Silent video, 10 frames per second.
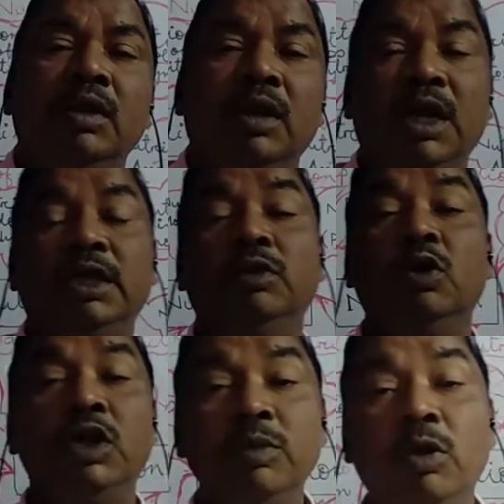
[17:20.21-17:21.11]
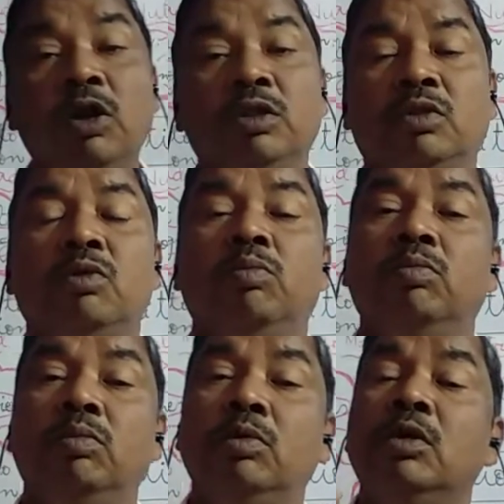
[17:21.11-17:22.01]
like your liver, the
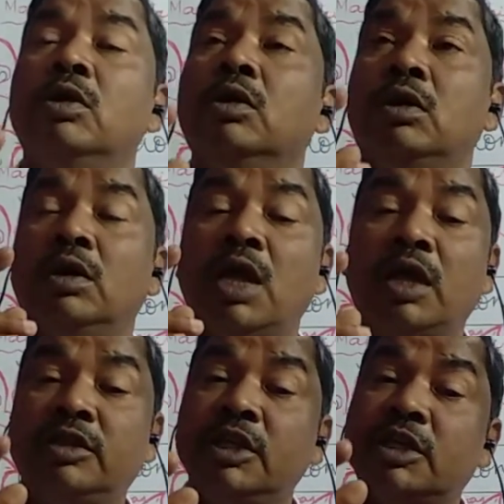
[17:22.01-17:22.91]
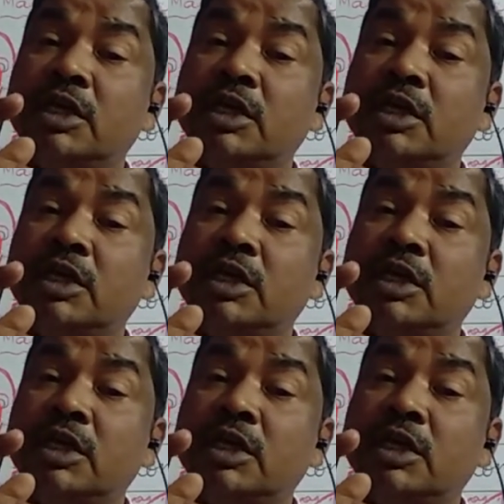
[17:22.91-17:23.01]
largest